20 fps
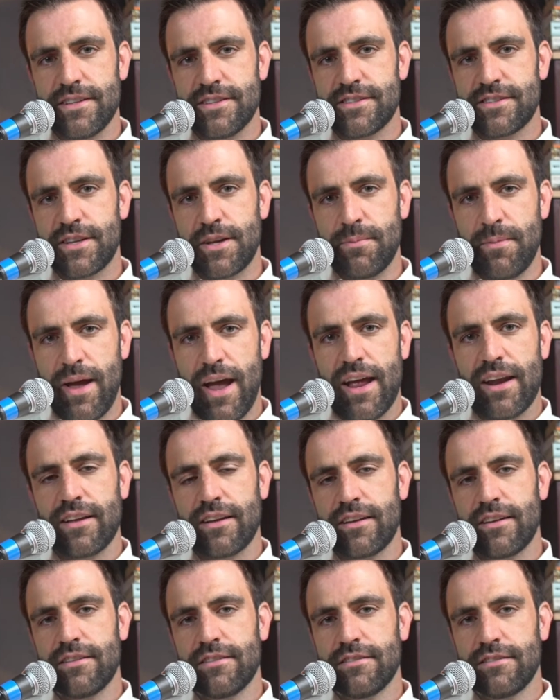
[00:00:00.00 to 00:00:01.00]

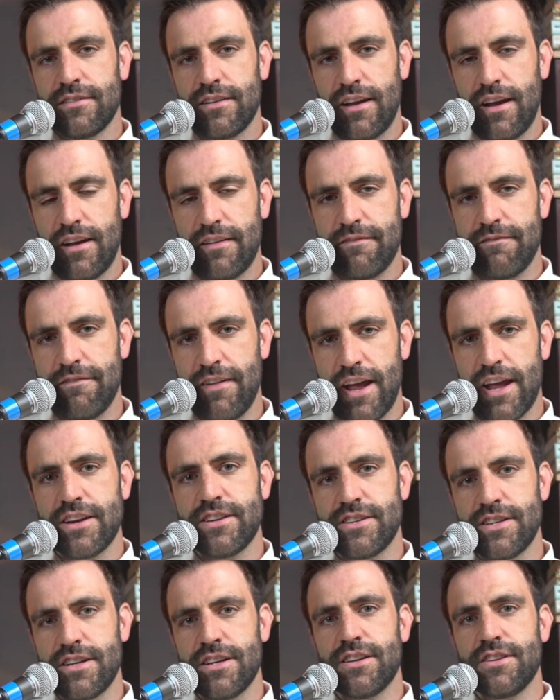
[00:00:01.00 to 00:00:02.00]
schematic
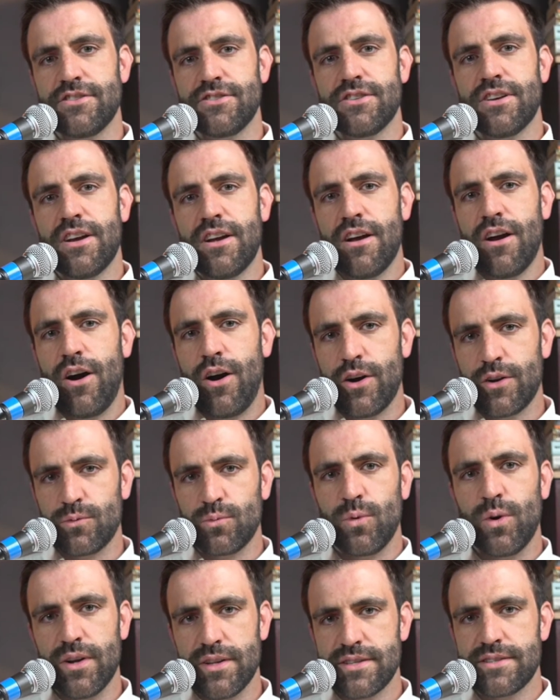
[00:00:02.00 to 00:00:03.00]
advantage
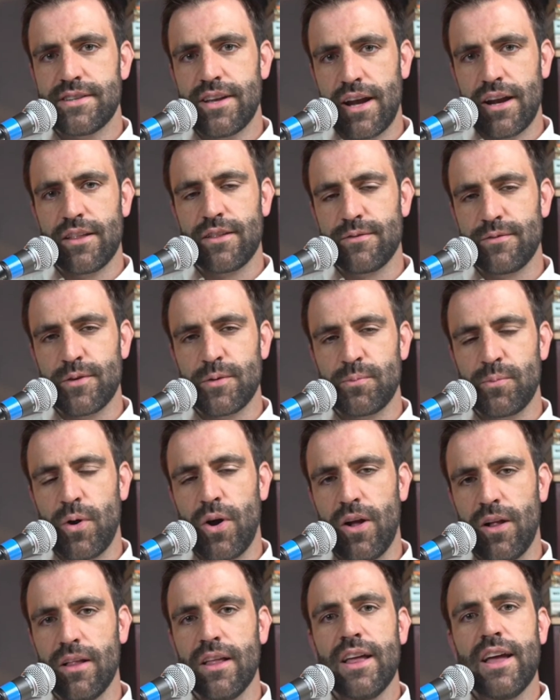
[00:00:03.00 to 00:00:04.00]
on one side of the
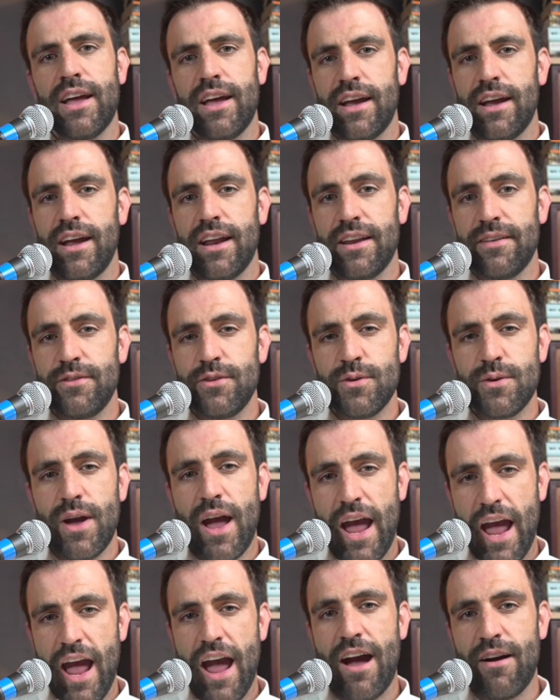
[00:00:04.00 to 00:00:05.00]
football. And if you
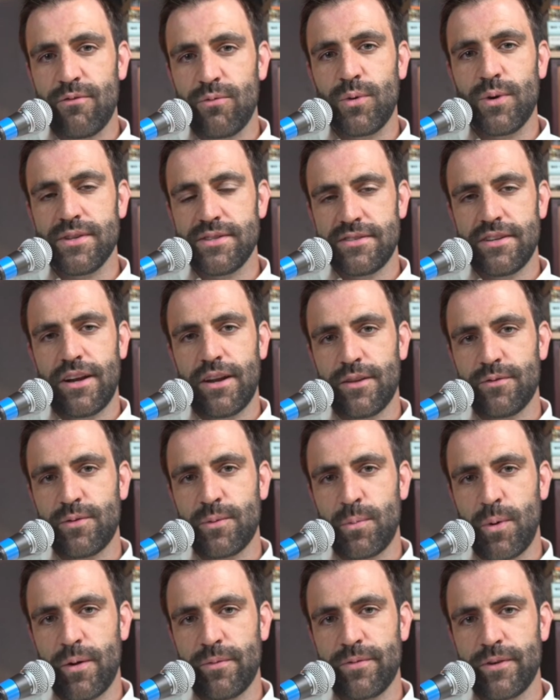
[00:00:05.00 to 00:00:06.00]
could have one side of the
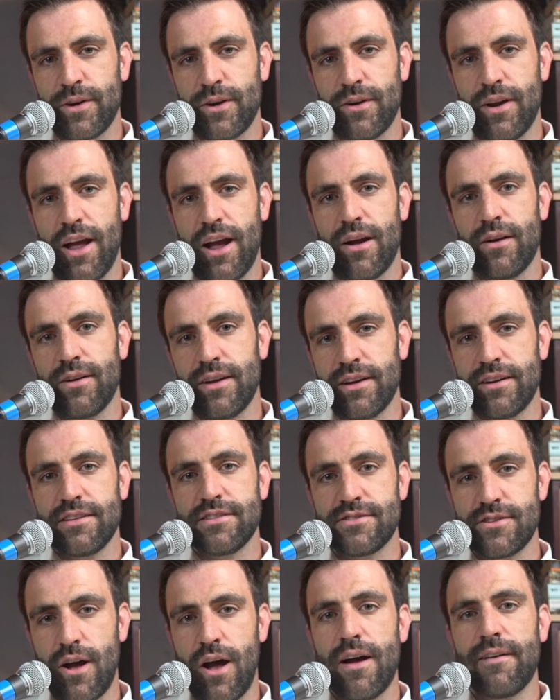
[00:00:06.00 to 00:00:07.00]
football figured out and
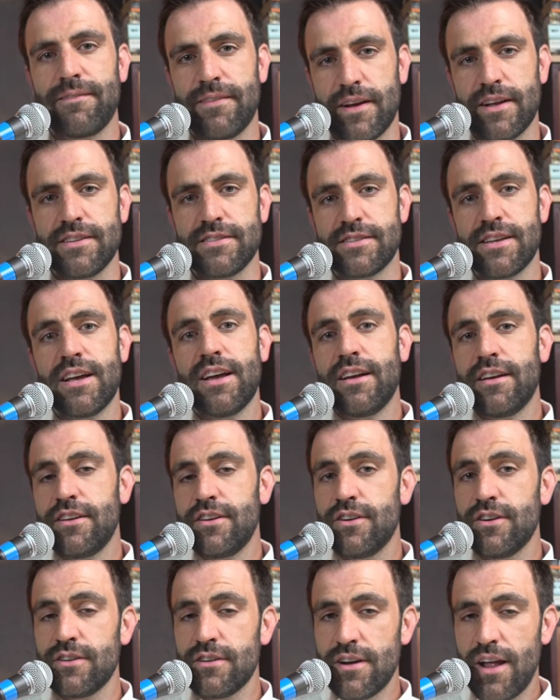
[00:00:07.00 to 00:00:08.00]
it's offense,
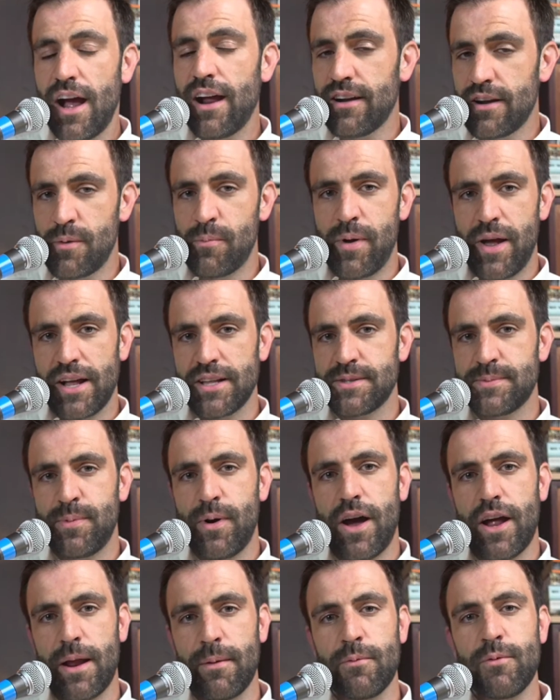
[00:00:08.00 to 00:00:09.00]
you're not in a bad
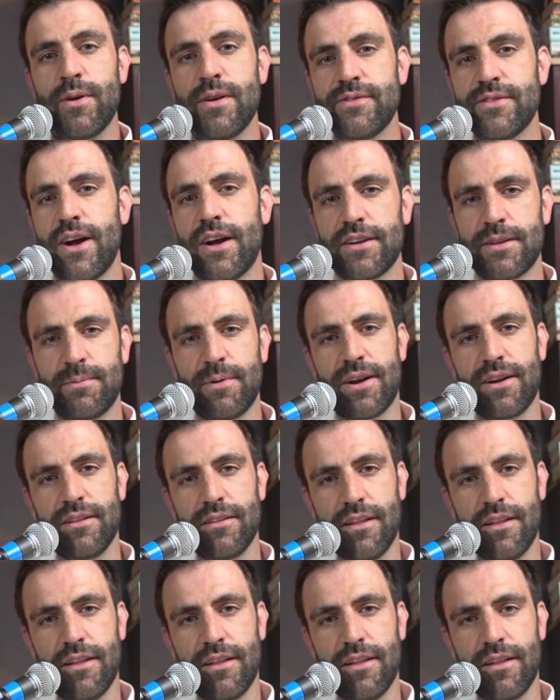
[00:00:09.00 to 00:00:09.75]
spot. We've talked about a